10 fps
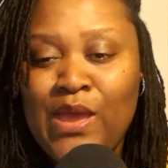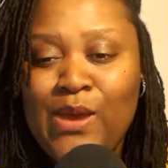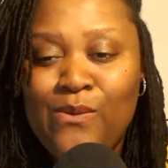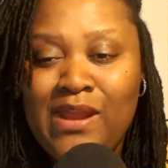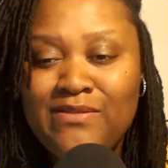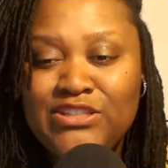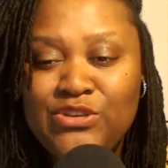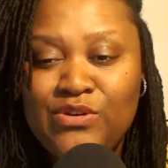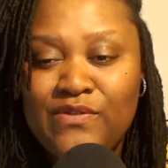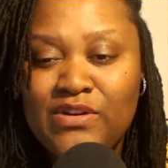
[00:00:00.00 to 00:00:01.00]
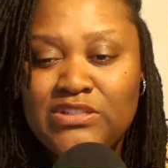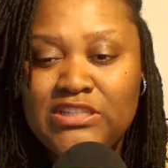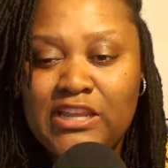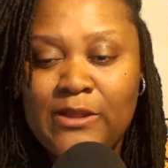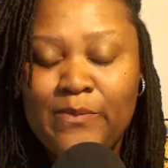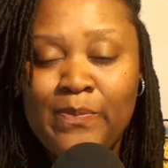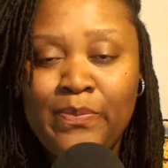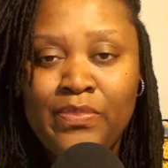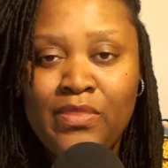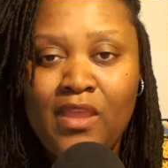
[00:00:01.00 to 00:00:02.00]
When I was in university,
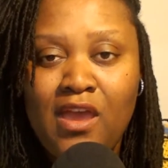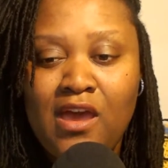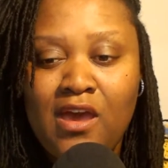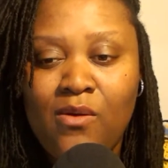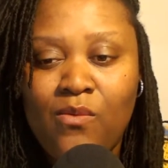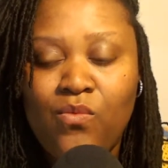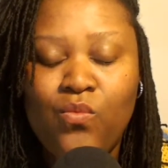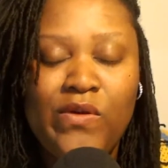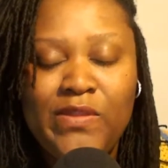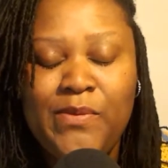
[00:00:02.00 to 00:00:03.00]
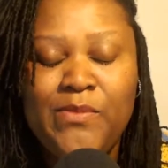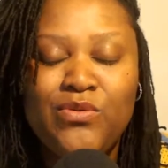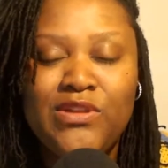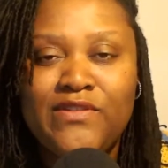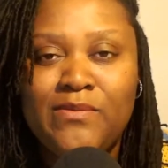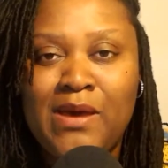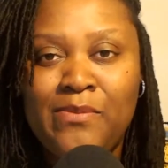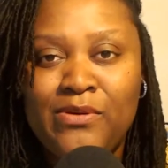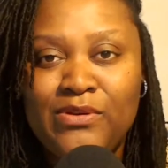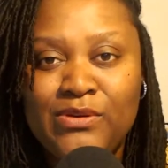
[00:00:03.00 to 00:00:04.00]
one of the people who lived in my
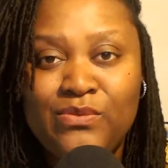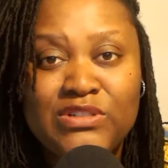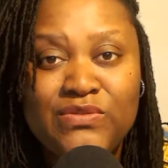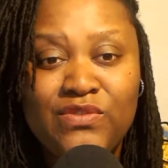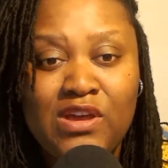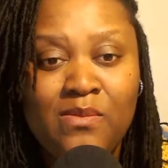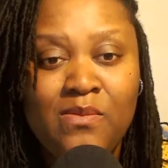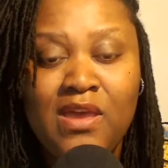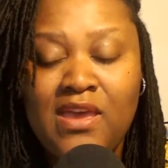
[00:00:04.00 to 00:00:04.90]
building was from